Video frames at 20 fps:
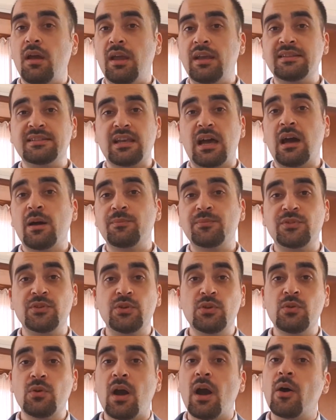It's up to
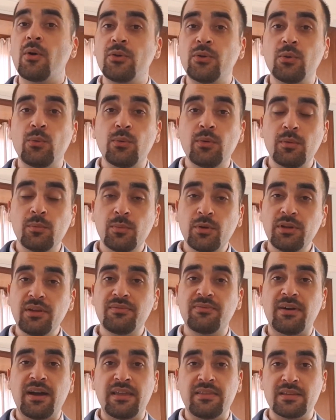you how you will
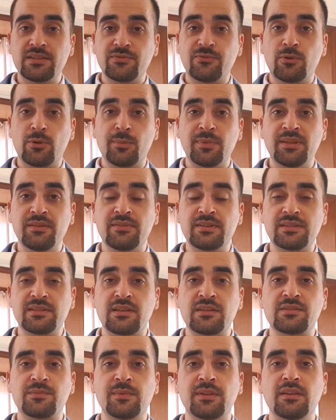modify this formative
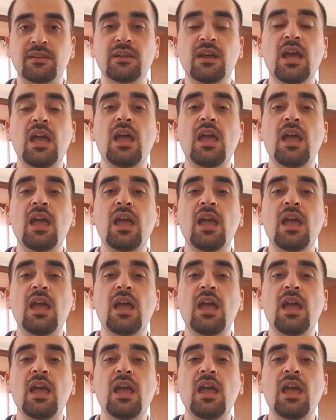assessment,